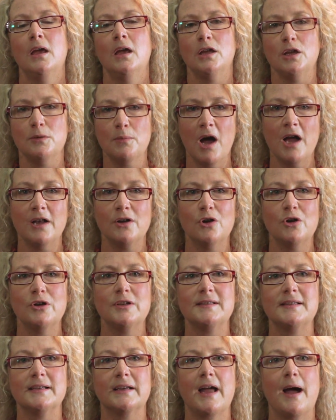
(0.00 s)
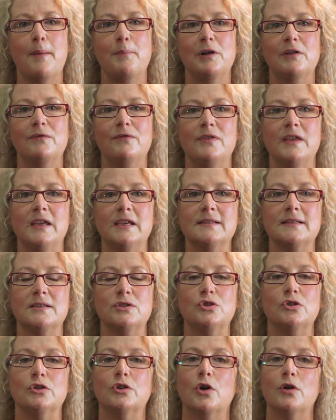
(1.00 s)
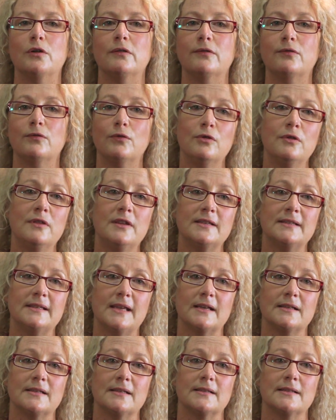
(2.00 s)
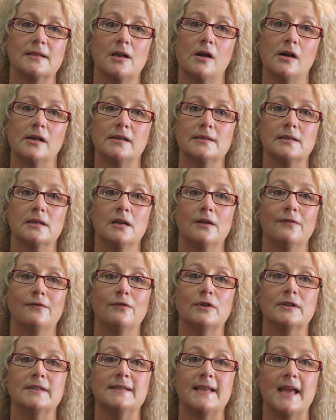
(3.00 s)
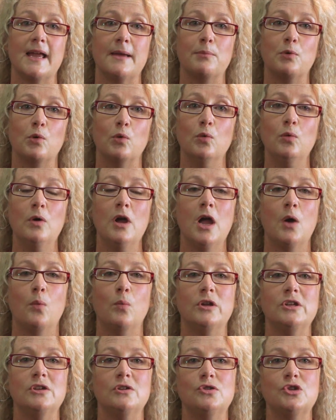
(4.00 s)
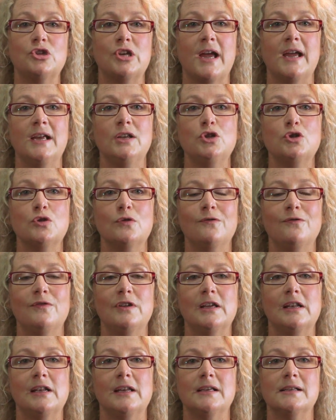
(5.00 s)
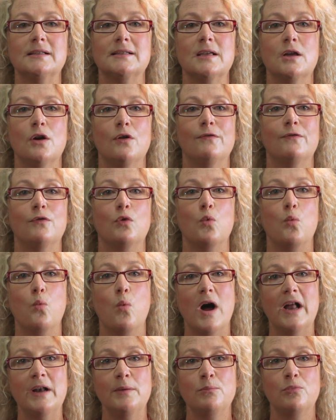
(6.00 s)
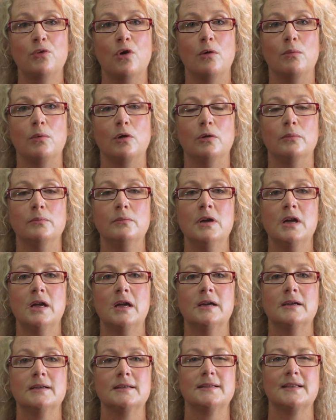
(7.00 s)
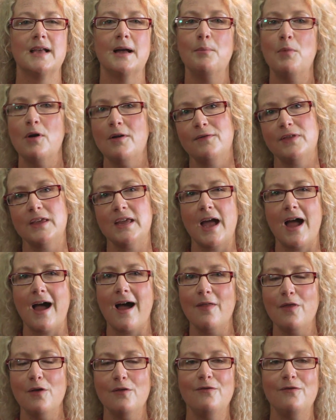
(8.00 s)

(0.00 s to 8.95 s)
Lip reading: You might notice a couple of things as you go through this exercise. For example, when you change your feelings for one problem, some of the other